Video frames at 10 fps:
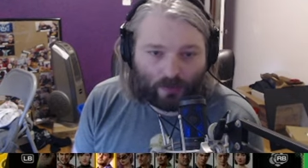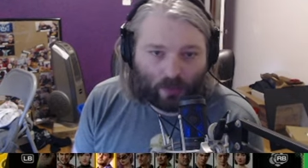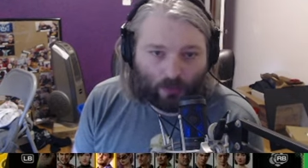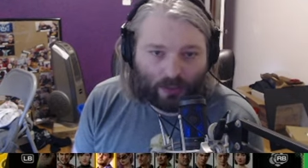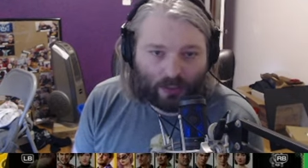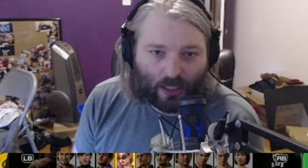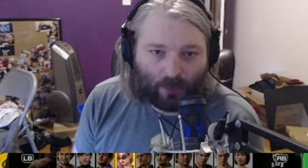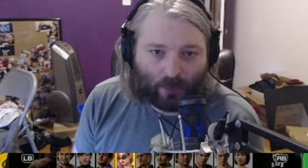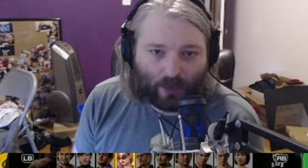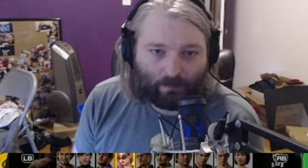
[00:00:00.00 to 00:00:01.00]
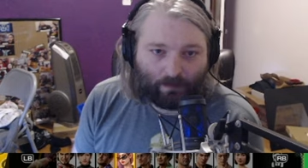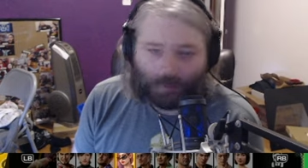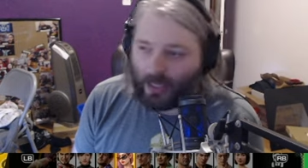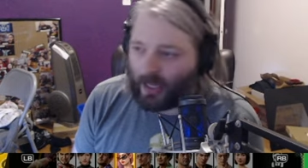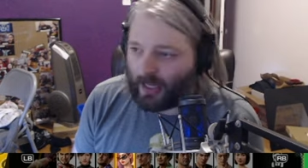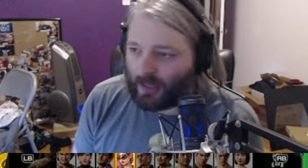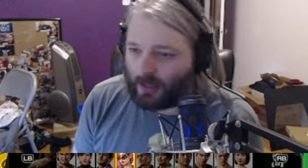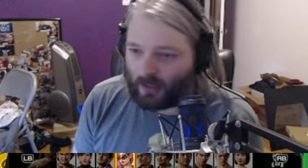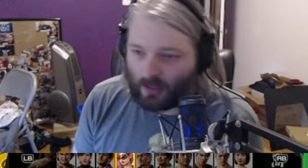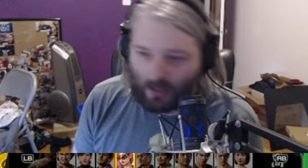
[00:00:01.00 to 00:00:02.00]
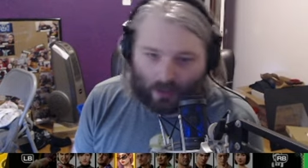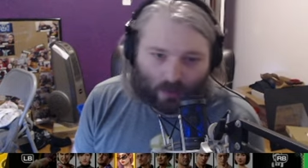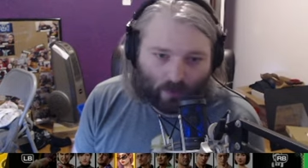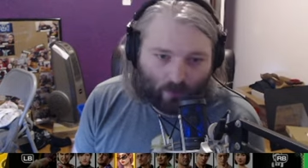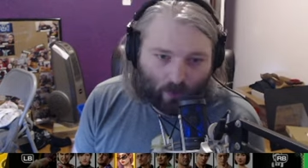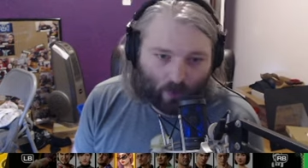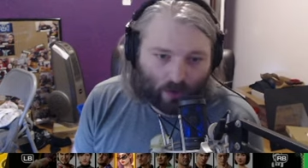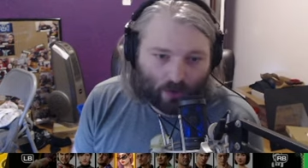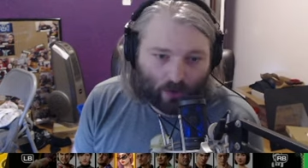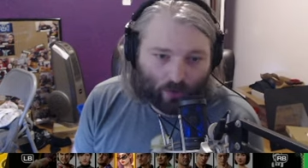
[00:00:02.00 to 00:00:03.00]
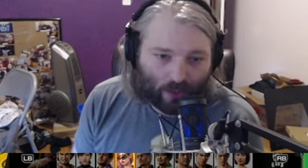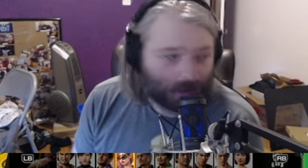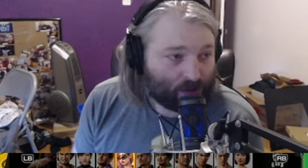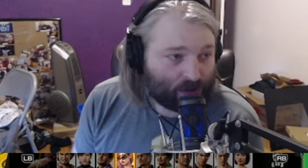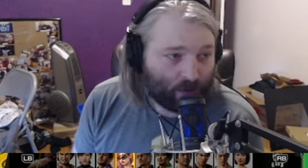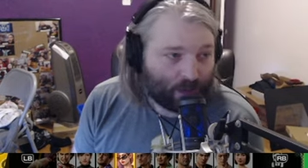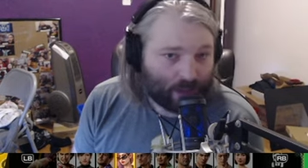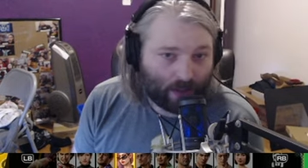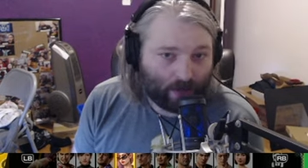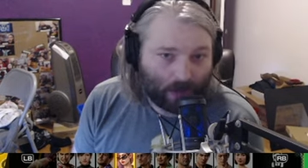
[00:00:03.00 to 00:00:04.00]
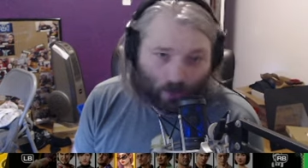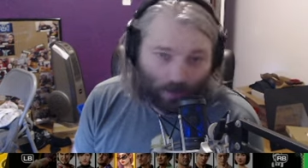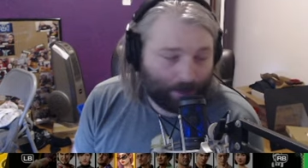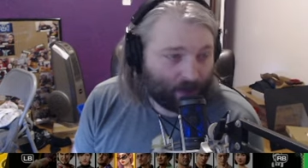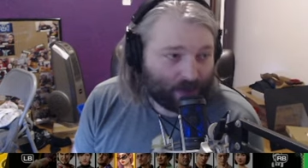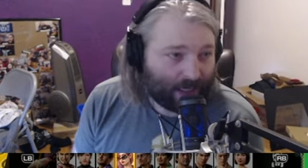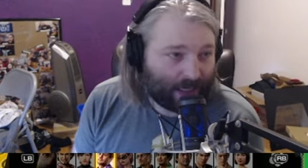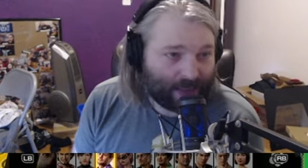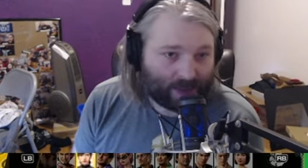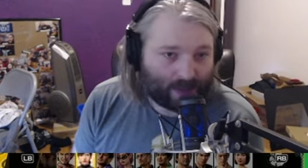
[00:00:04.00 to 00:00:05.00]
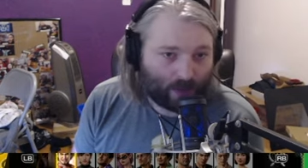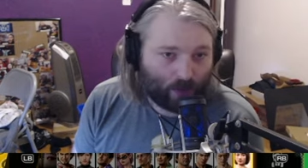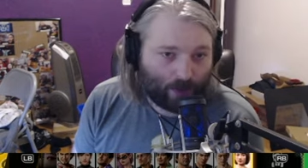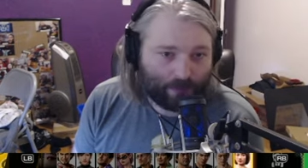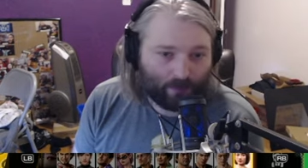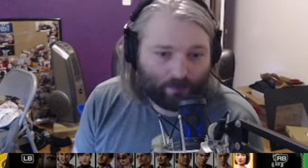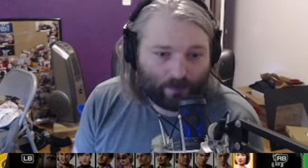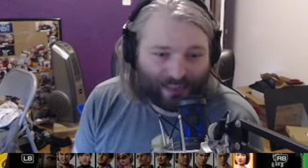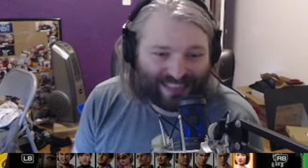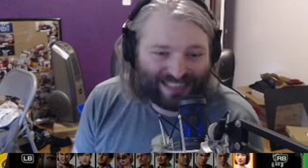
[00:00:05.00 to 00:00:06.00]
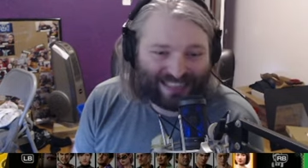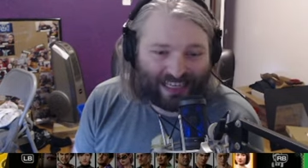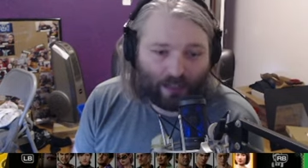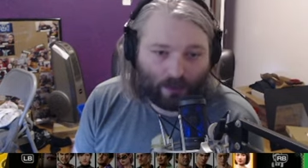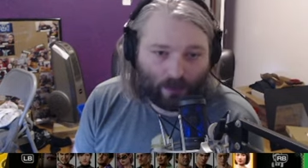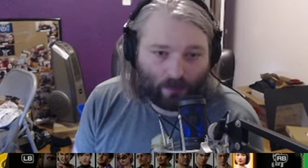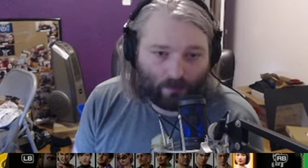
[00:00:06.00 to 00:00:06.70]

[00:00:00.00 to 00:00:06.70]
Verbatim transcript: Tomizawa, and the, of course, great Sonahi. The only person that has this equipped is Saiko.